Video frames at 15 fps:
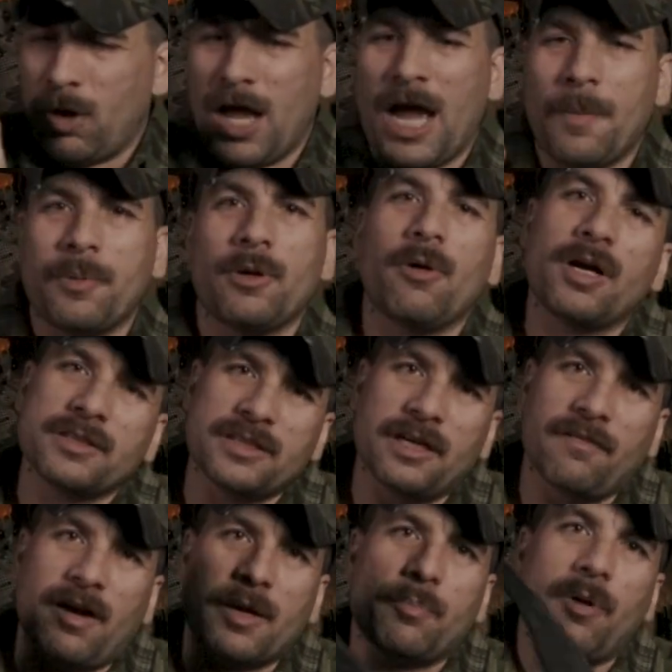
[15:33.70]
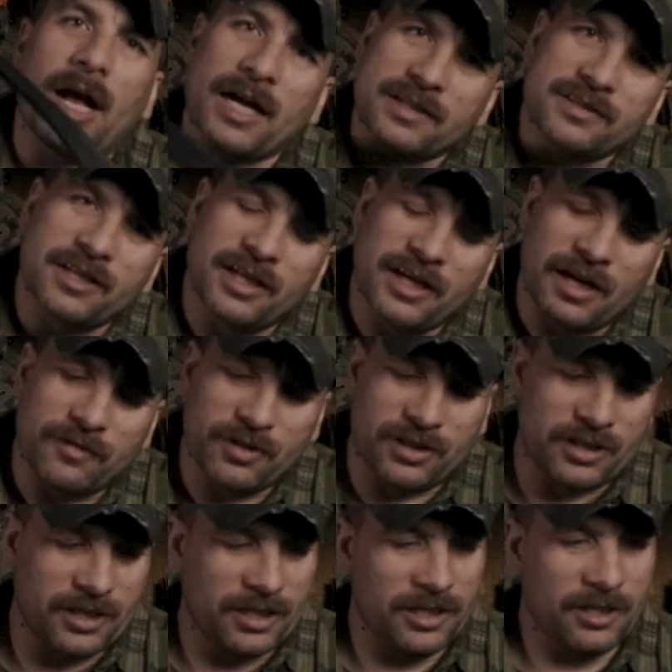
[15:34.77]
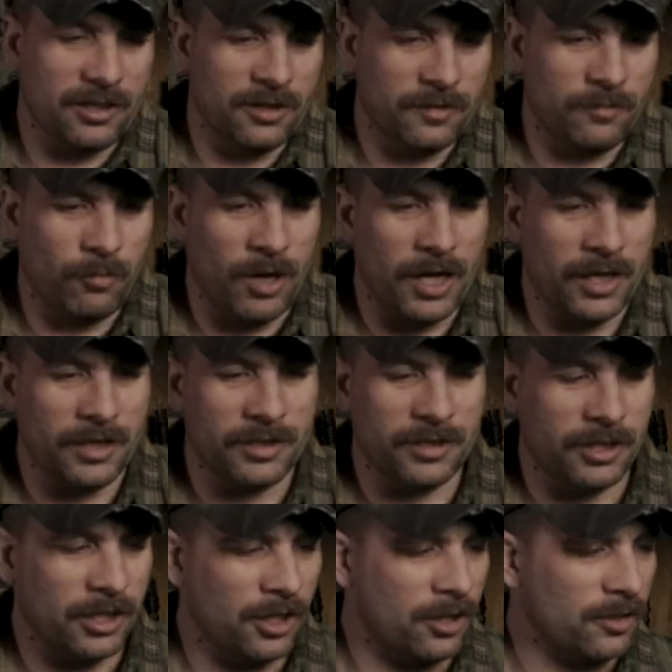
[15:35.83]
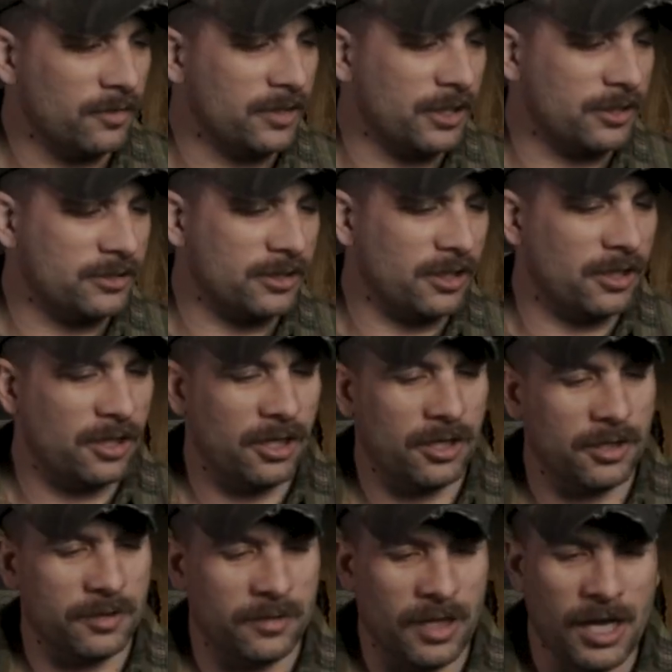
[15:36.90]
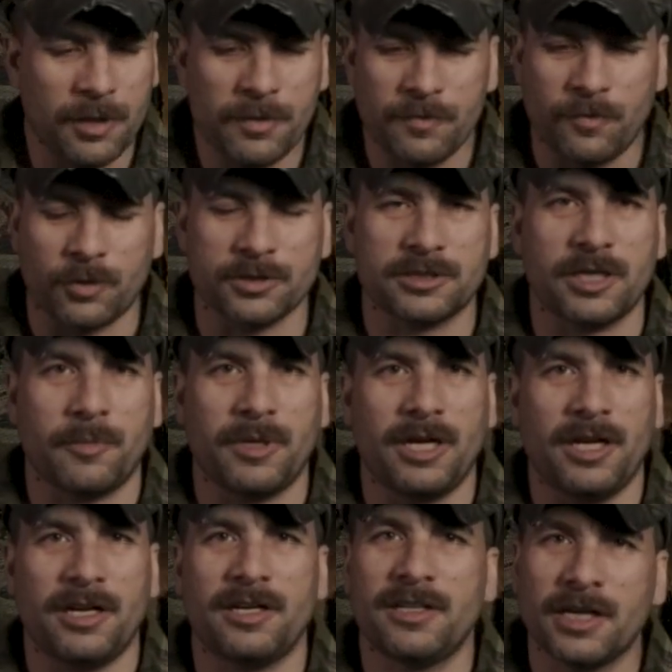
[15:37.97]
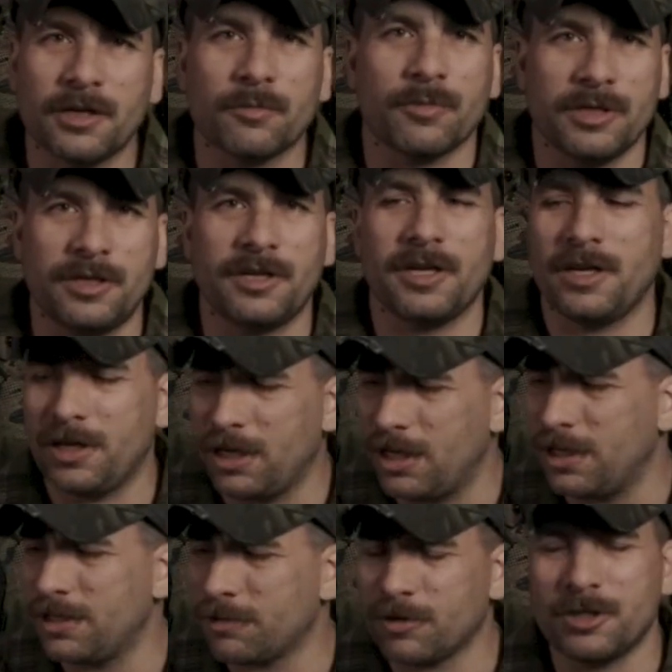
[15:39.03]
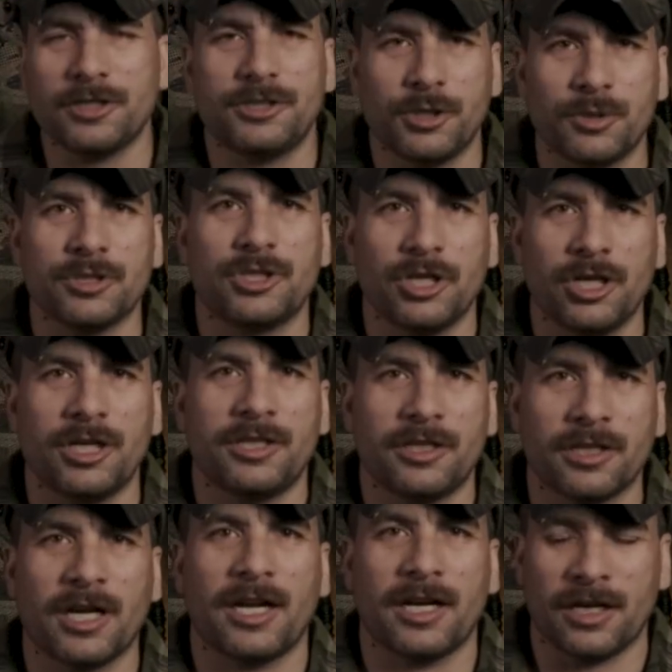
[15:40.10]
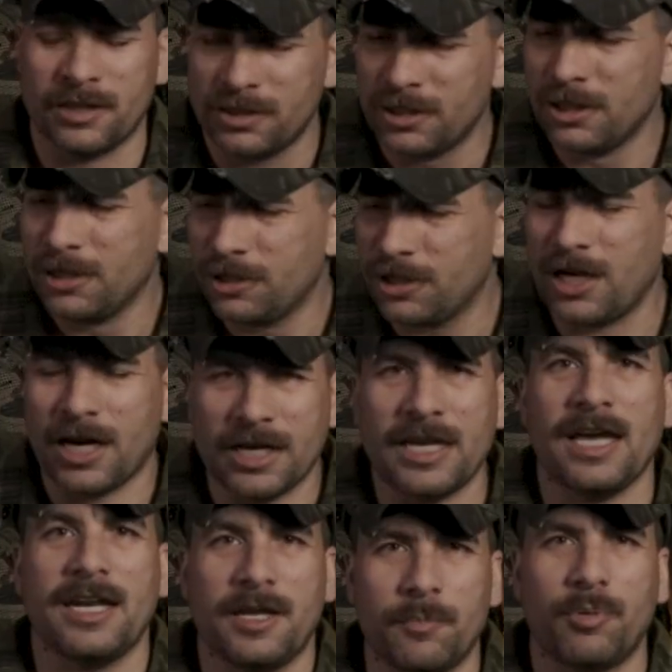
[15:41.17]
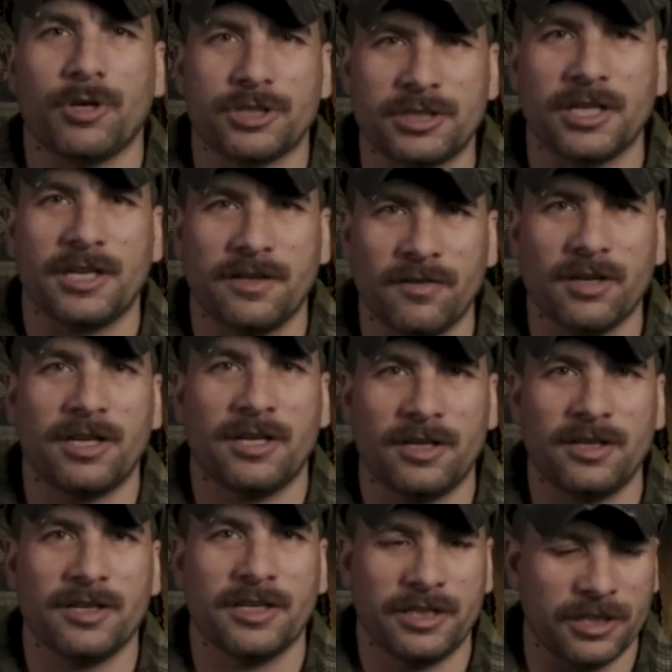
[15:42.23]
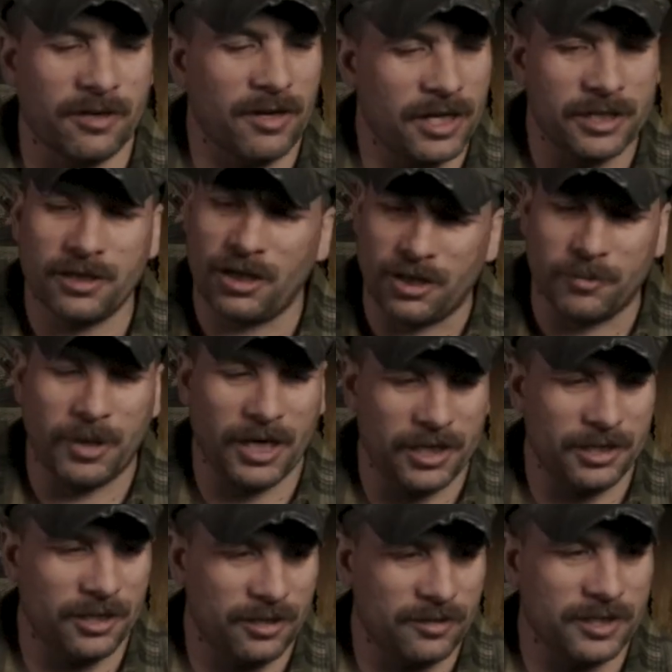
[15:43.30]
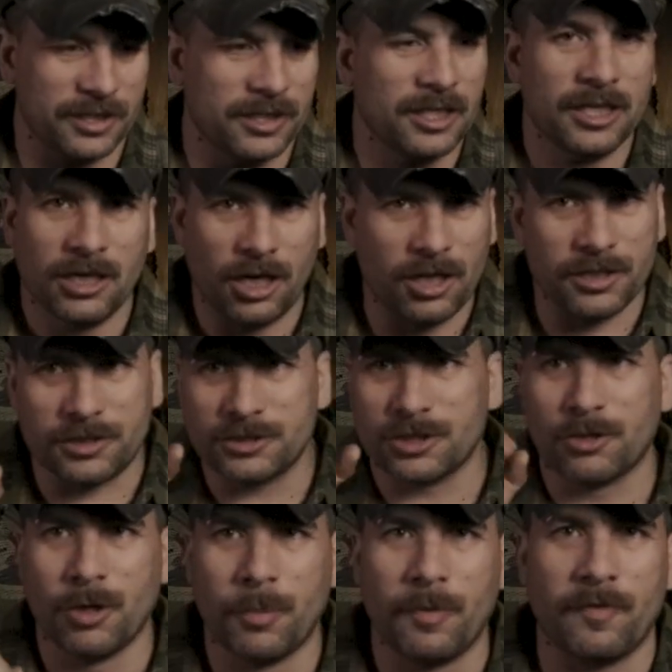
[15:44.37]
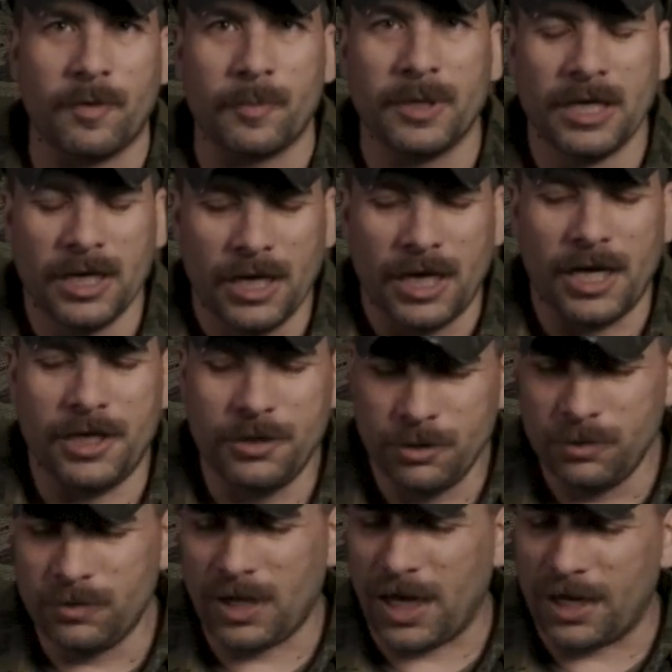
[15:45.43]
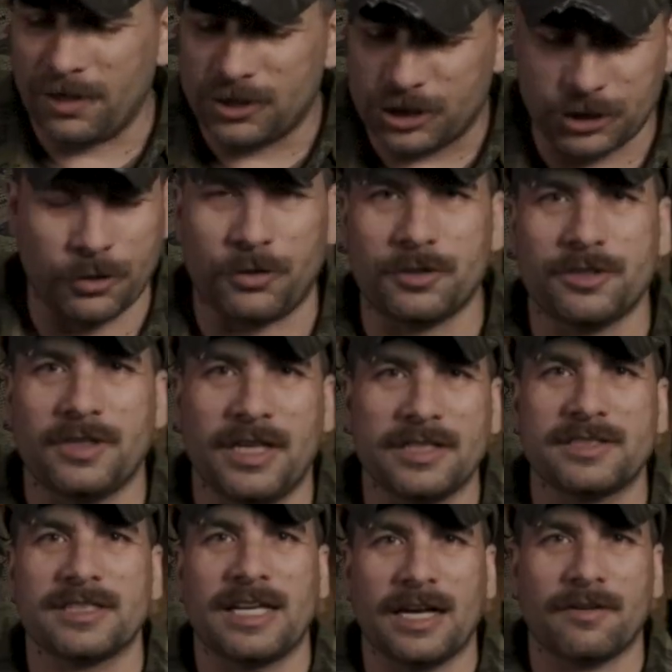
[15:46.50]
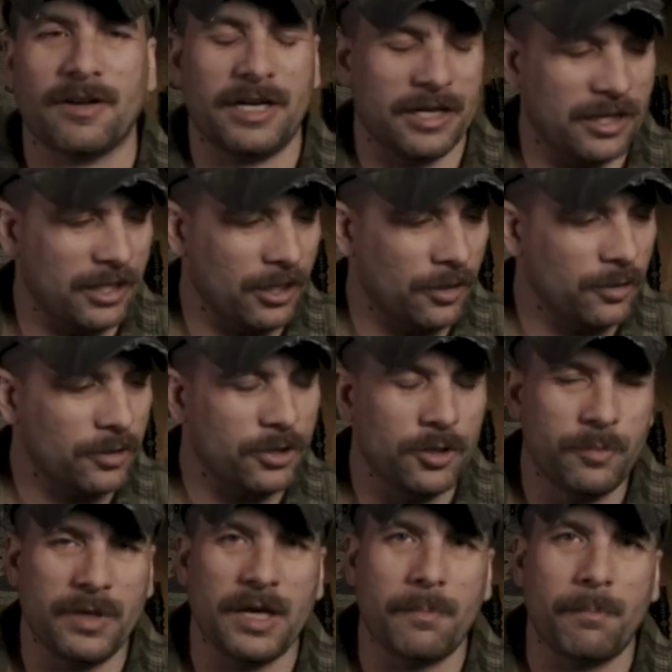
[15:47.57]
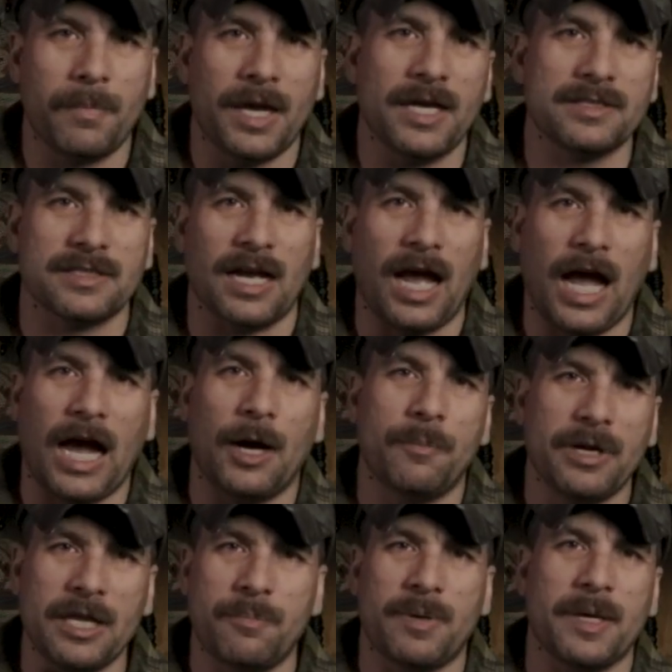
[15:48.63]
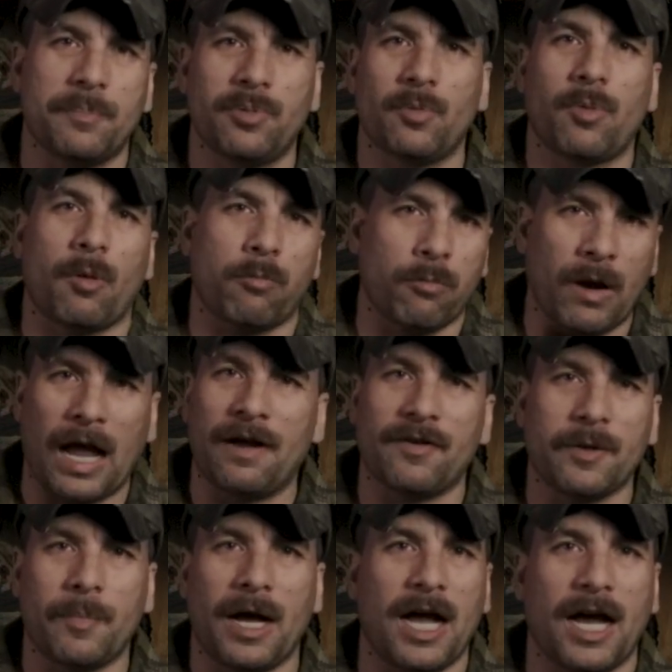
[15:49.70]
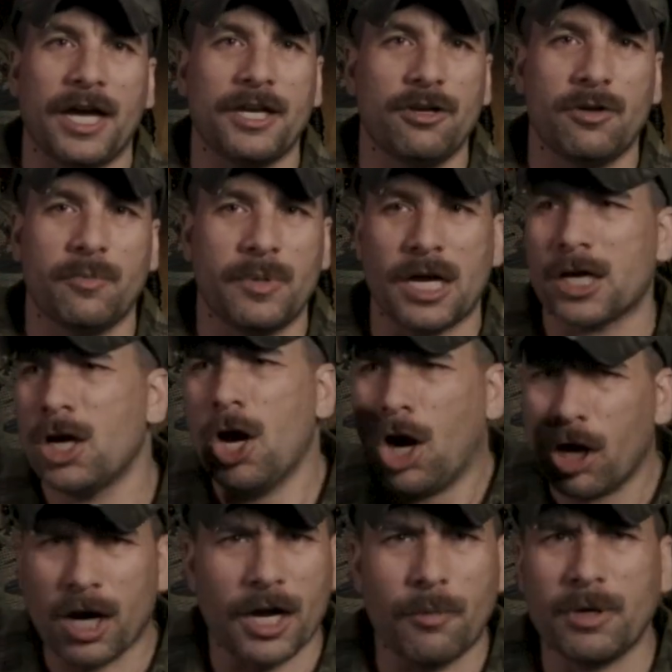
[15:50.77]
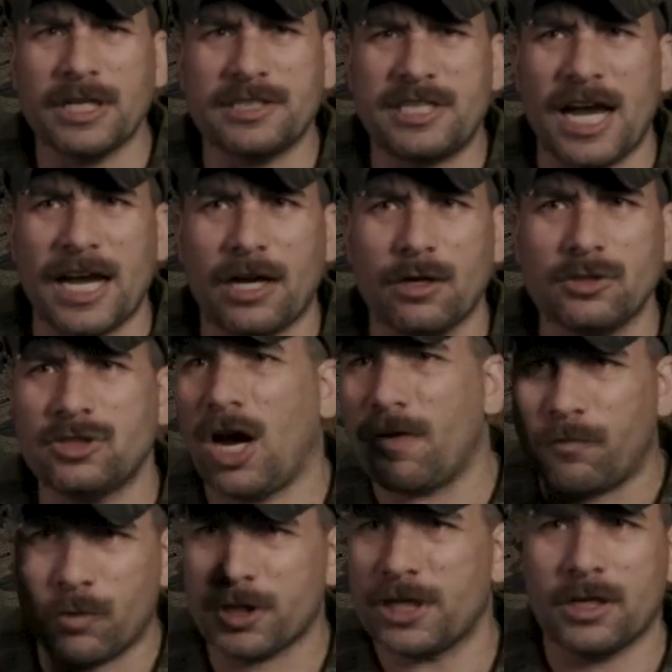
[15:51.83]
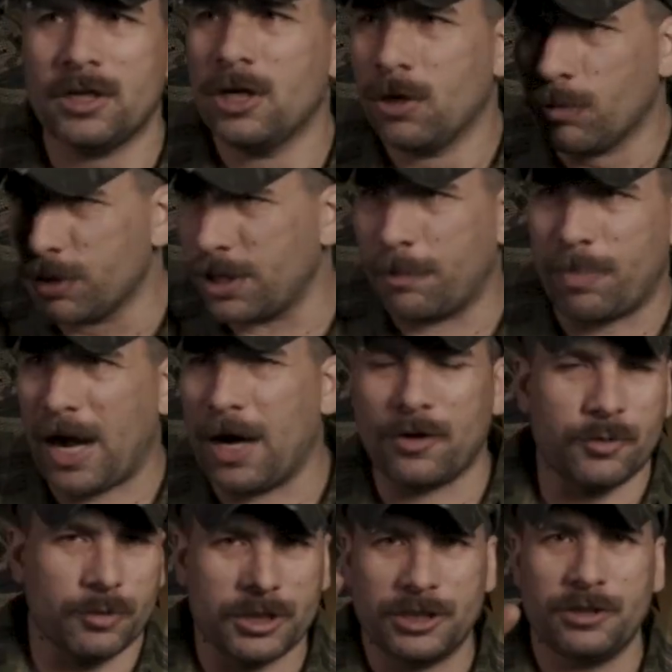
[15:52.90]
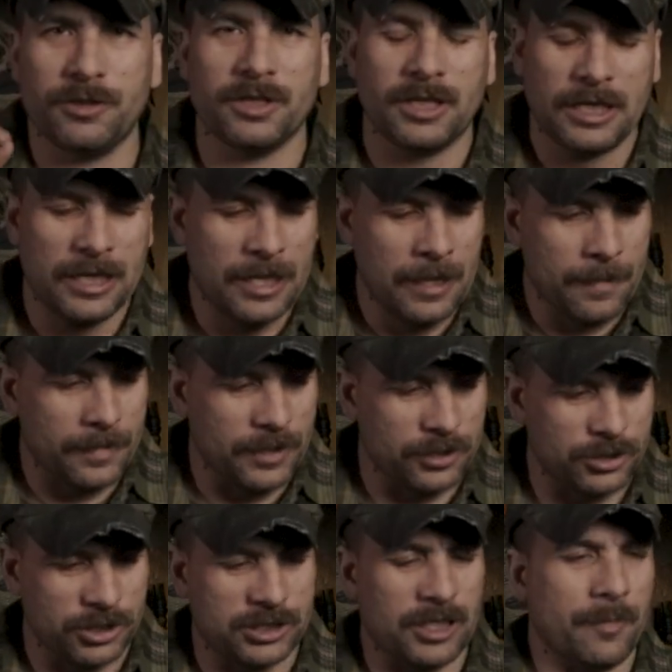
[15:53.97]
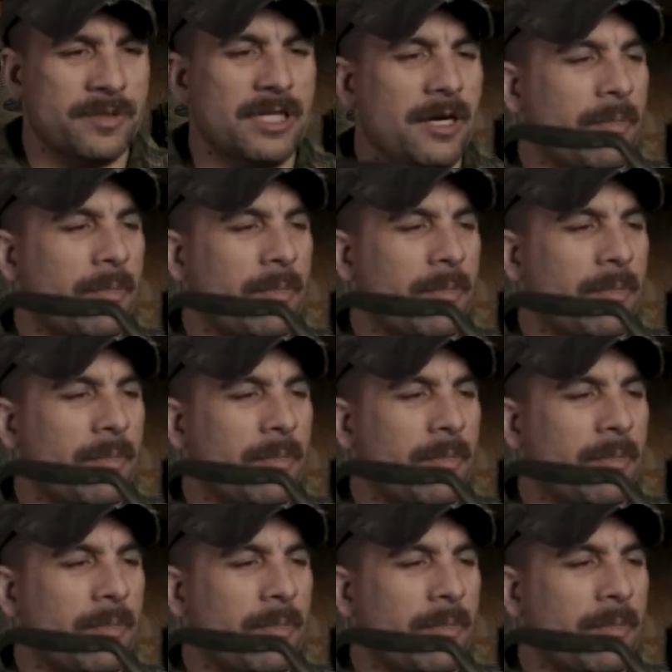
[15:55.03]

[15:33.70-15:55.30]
happened to us at like Black Sea and everything, of when, you know, there's a enemy force coming in and they're really doing good. You're kind of getting it pushed in a little, and you're like, oh man, you know, like, oh, there's a group of them, and you kind of shoulder this and get ready to go. You'd be amazed at how many people will rally behind you and be like, all right, when the tag goes off, we're gonna bound, we're gonna do it. There's just something